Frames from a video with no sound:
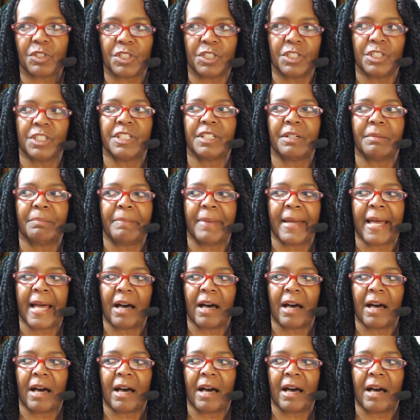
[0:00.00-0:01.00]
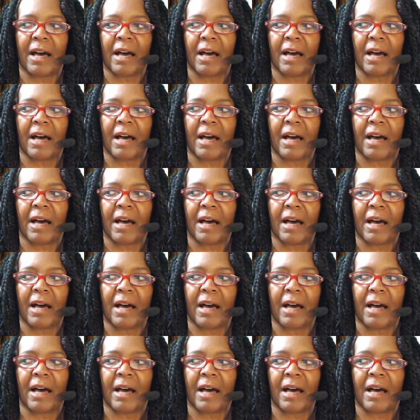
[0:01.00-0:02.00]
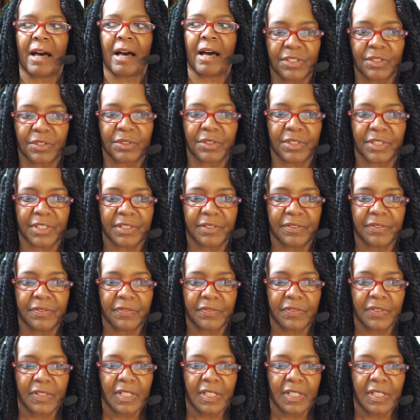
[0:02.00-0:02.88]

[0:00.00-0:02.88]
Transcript: good about being assertive